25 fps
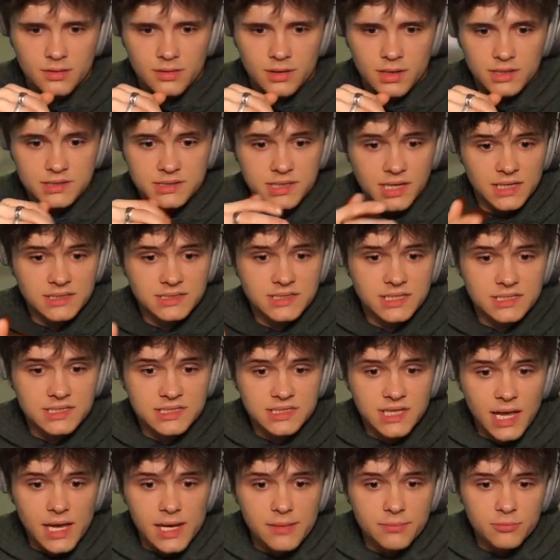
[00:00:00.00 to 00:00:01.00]
It's against the
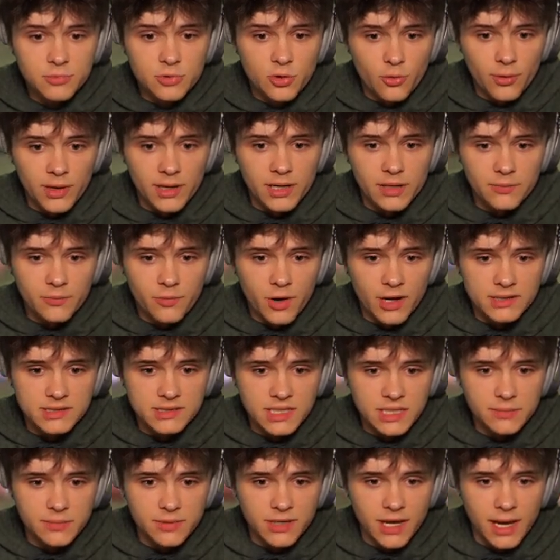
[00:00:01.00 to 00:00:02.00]
same green and red
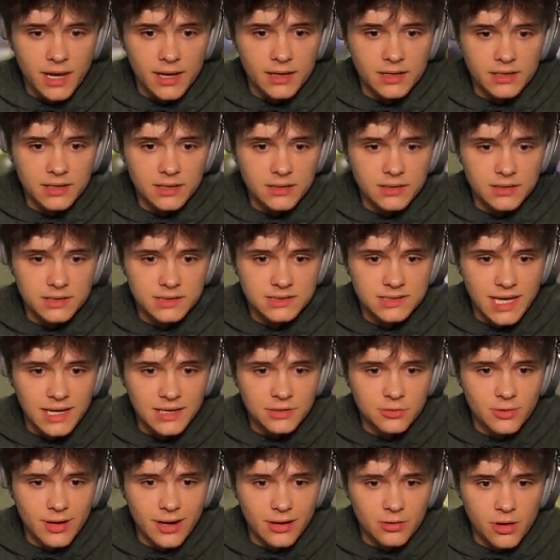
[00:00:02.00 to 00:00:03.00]
team again. Is that
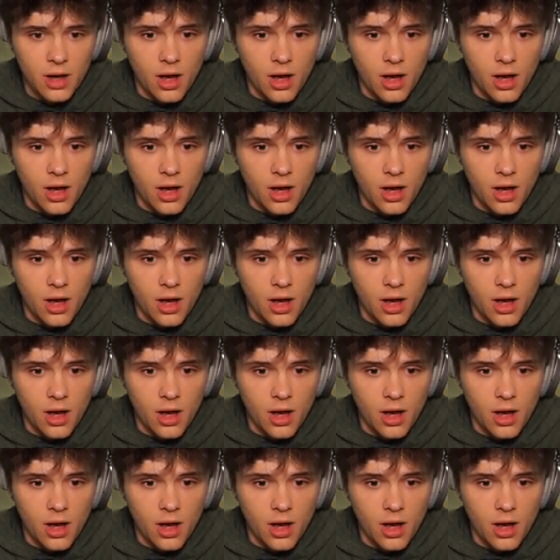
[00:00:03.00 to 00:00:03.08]
dude out?